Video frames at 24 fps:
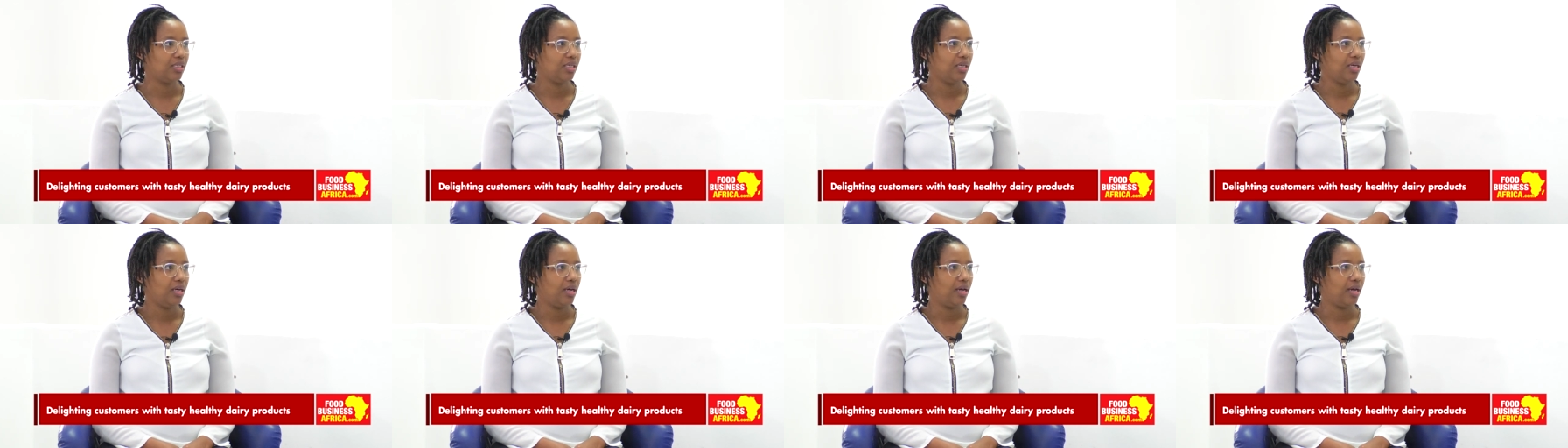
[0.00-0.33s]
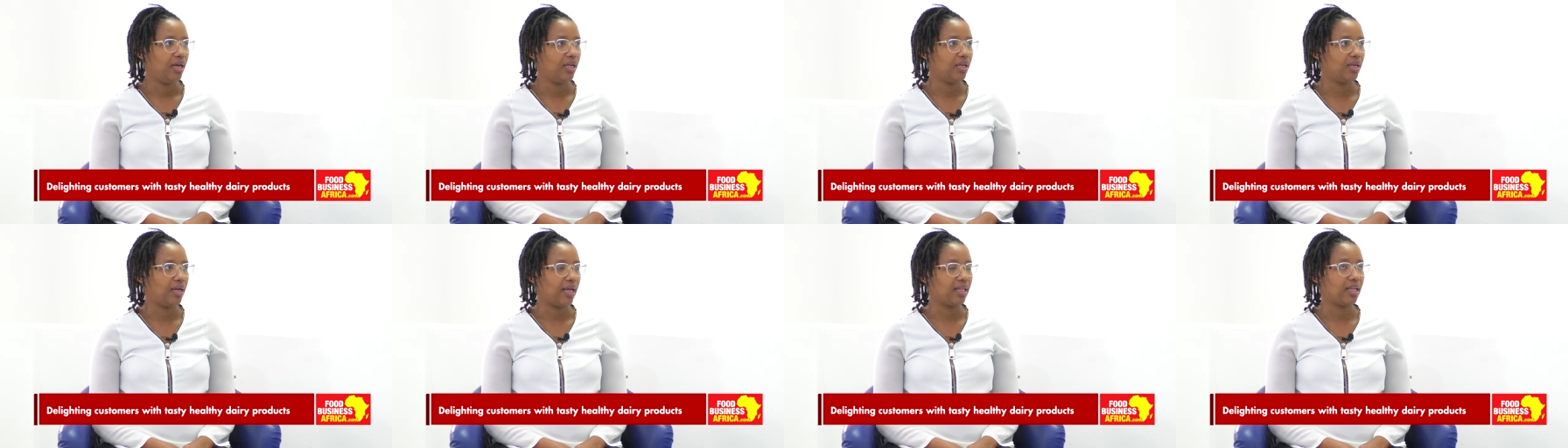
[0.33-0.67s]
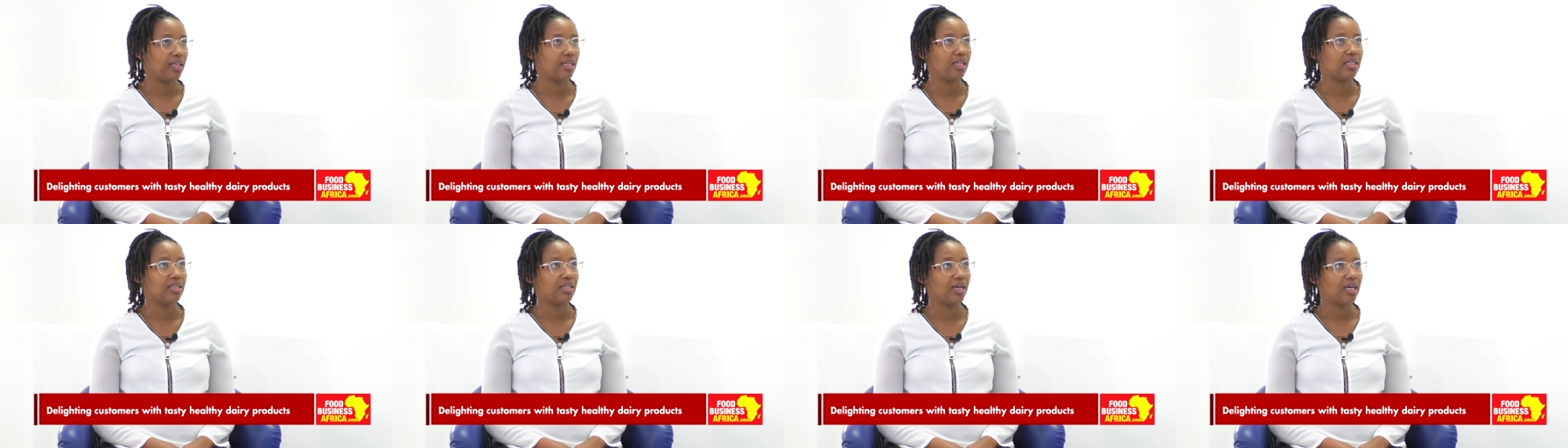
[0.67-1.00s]
Mm. And
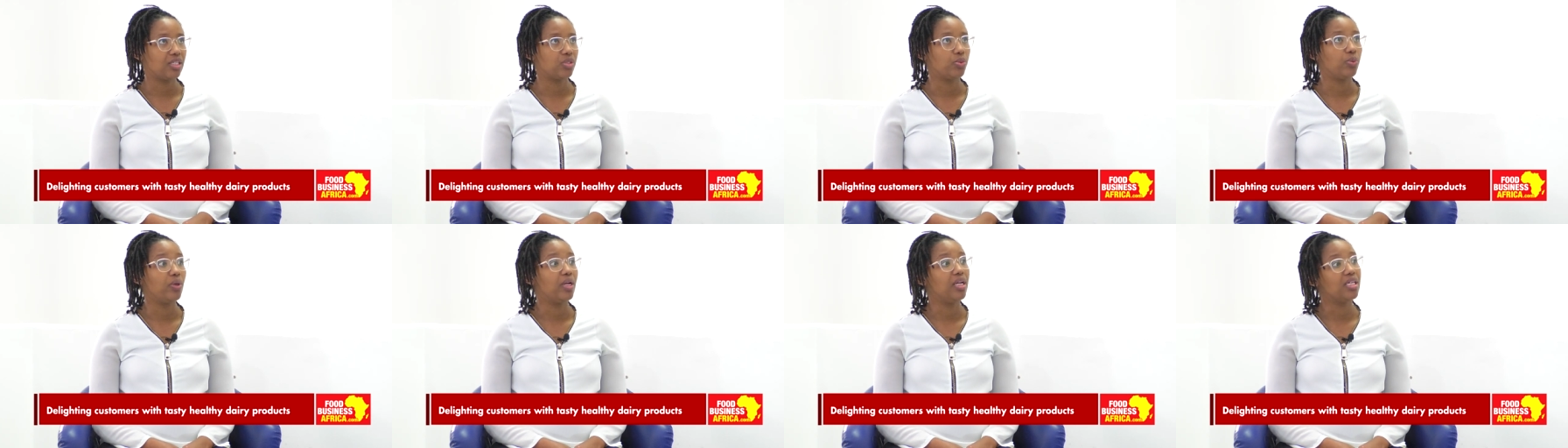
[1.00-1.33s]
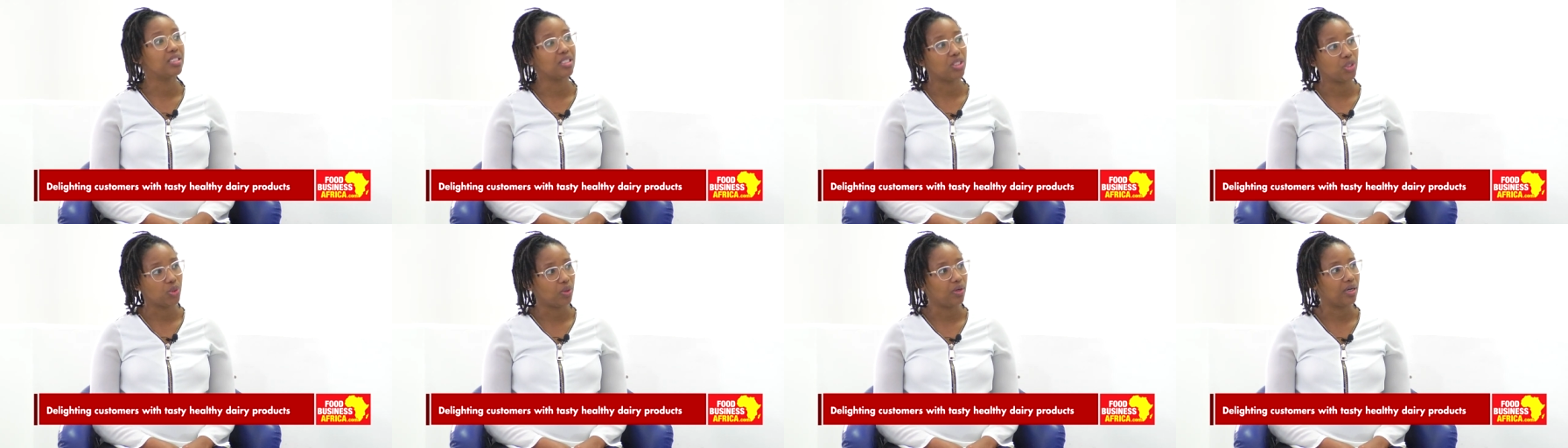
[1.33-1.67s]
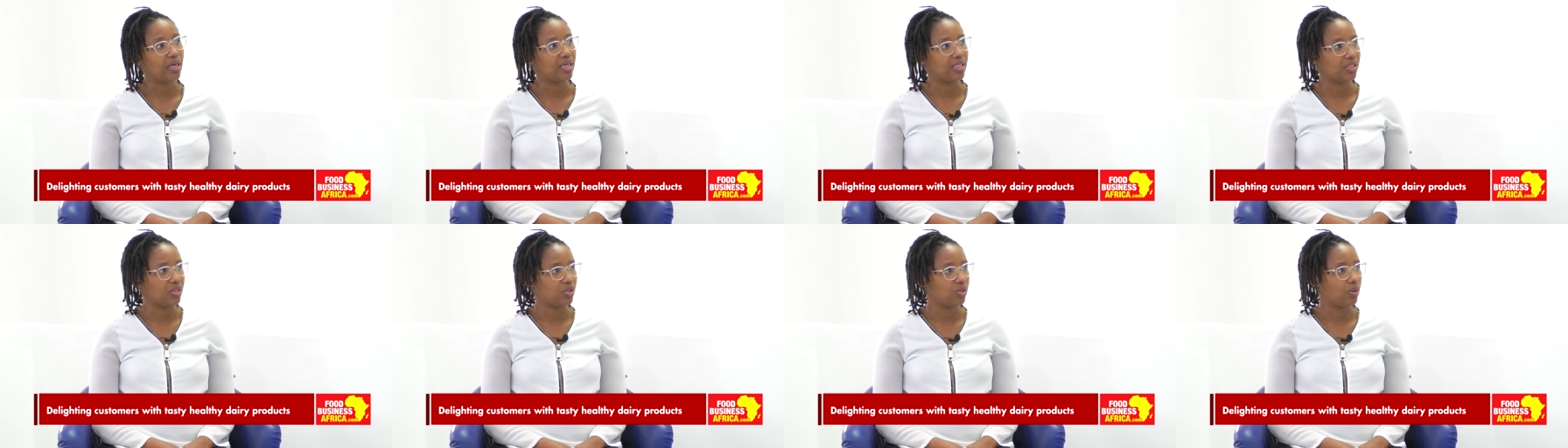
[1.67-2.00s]
other than that, we listen to
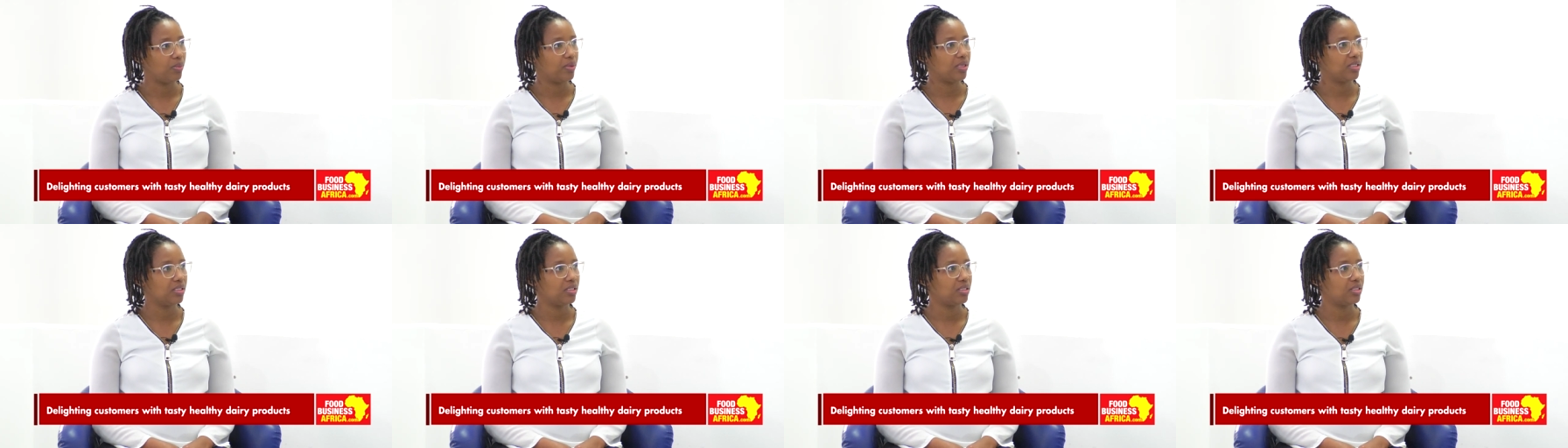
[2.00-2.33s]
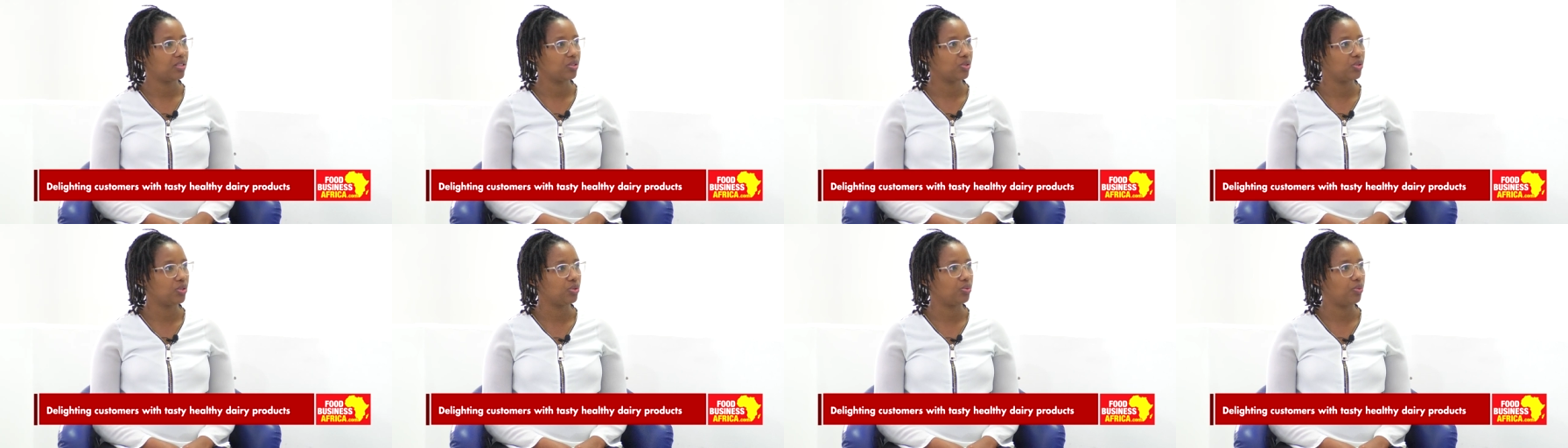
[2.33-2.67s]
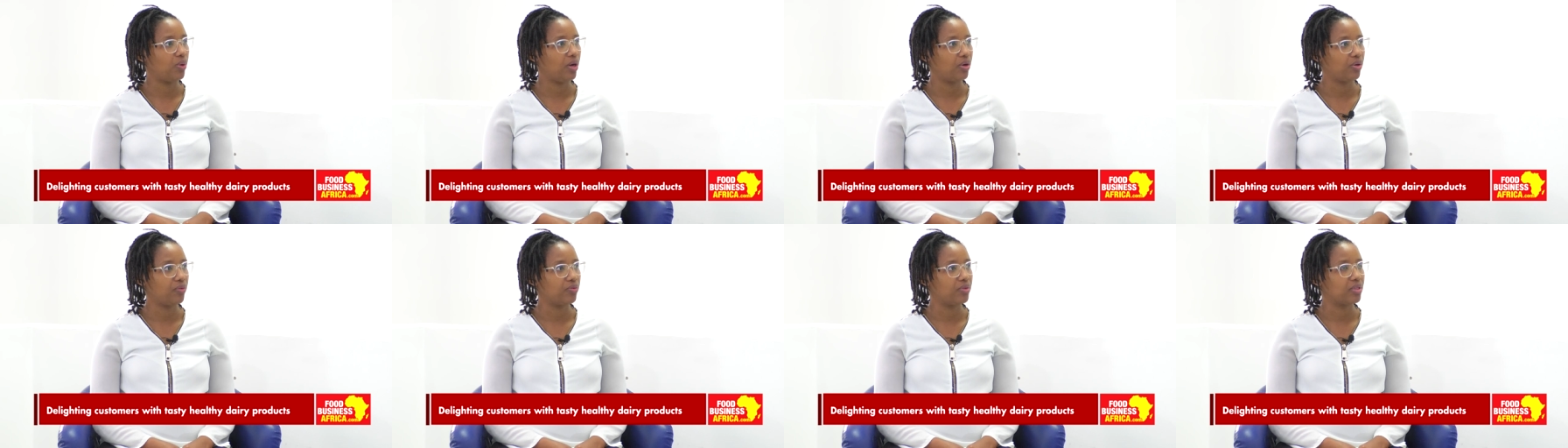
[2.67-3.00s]
our customers, because mm.
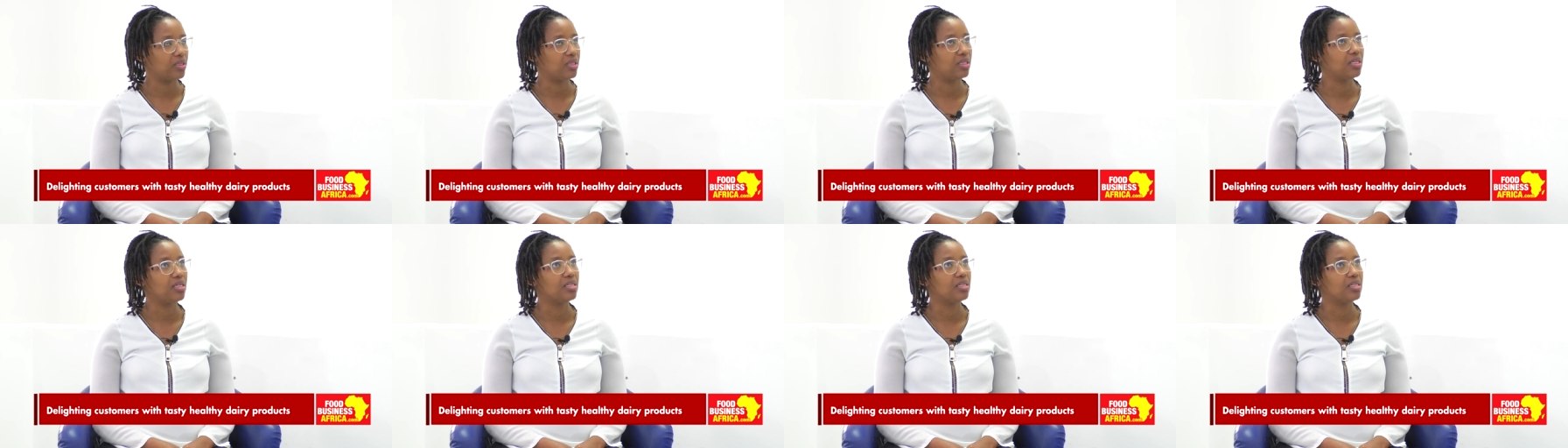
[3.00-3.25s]
one of the mm.